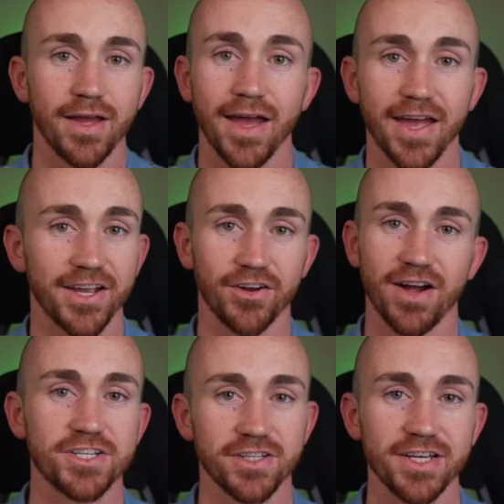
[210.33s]
And
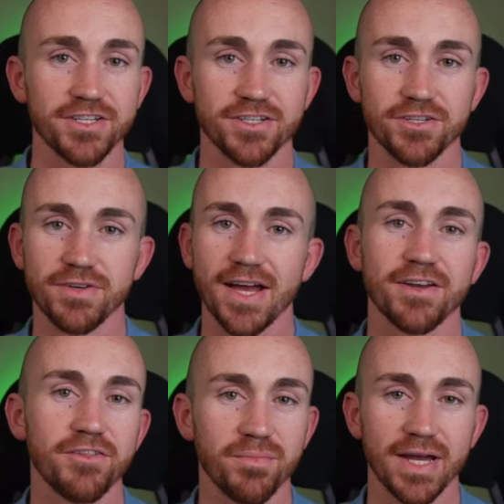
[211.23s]
congratulations, you now know
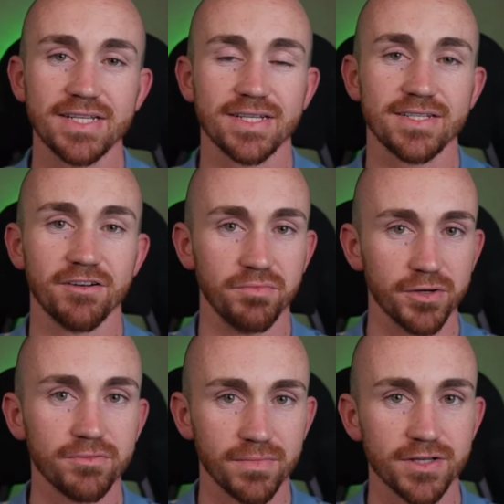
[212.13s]
the basics of
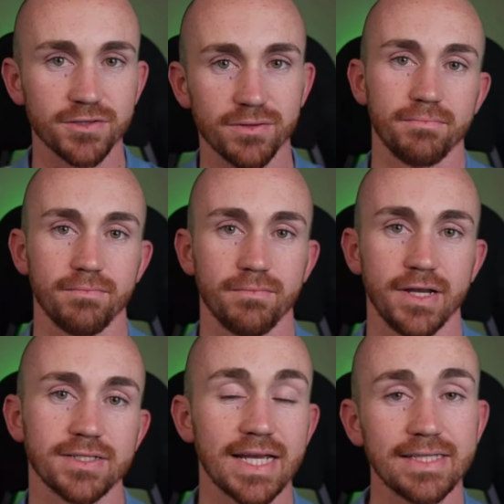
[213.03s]
building muscle. Now
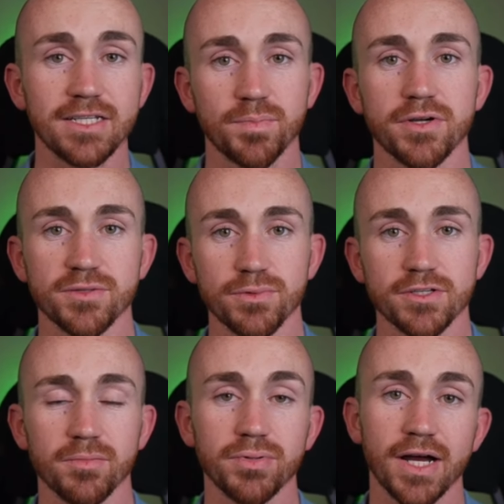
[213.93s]
take these principles and
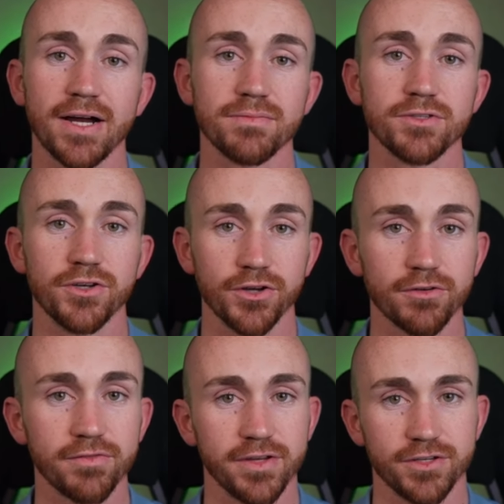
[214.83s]
apply them to your
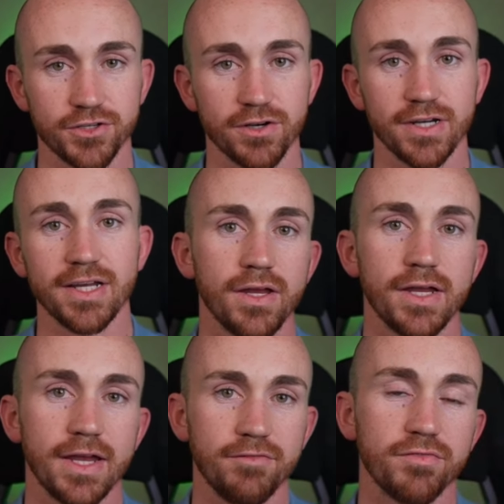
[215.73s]
fitness journey.
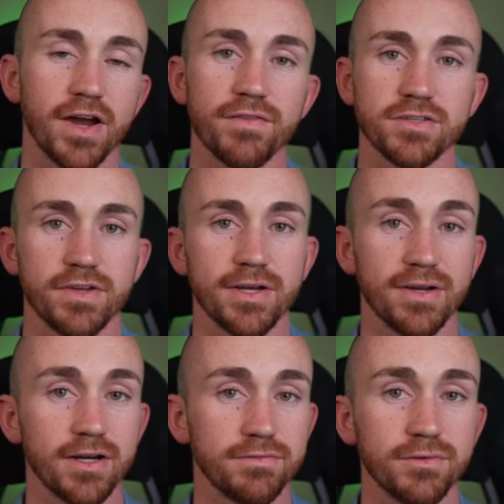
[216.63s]
If you found this video
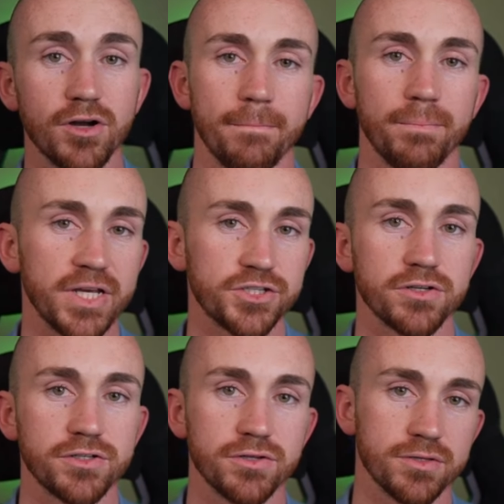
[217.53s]
helpful, be sure
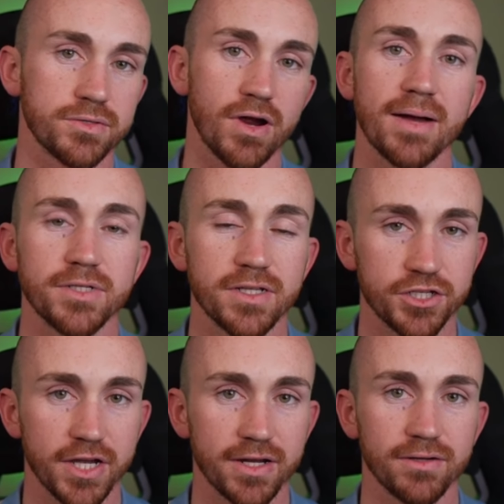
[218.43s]
to subscribe to the
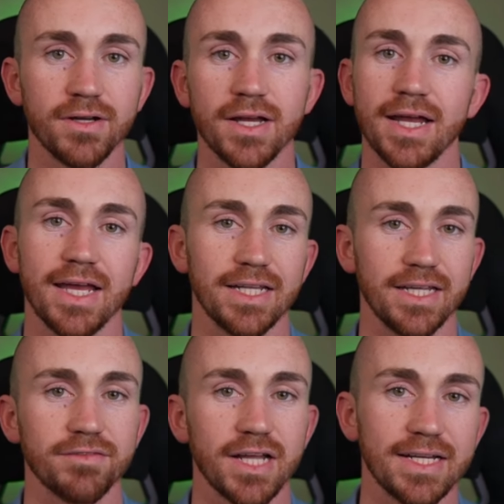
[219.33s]
channel and leave a
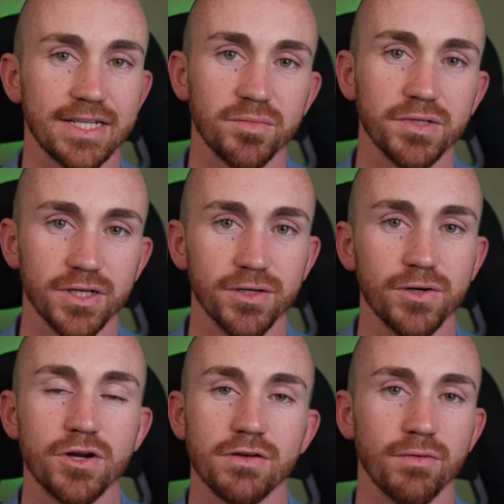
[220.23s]
like down below
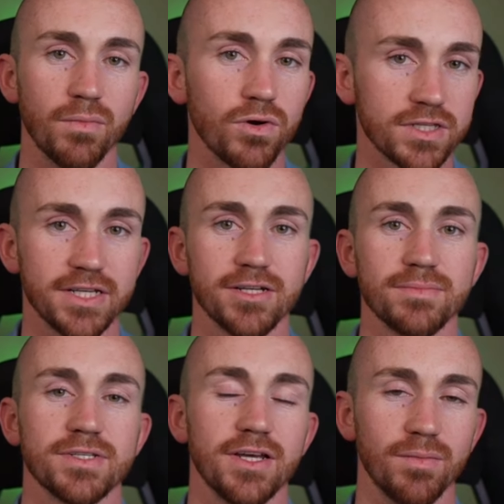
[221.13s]
for more tips
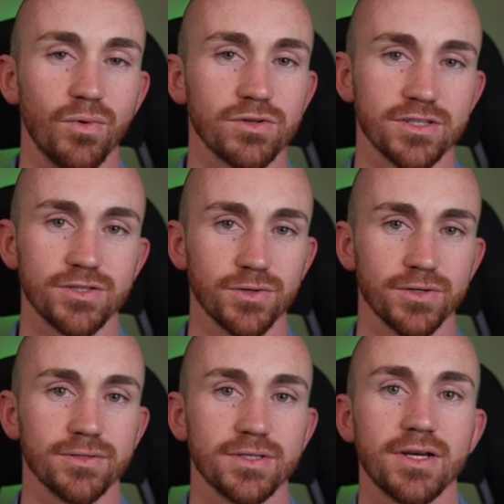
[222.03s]
and more
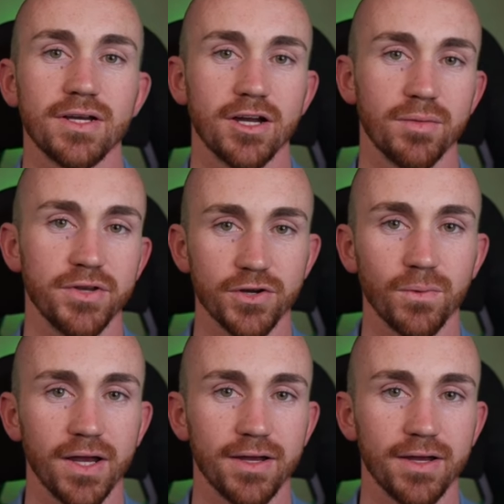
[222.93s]
tutorials coming your way.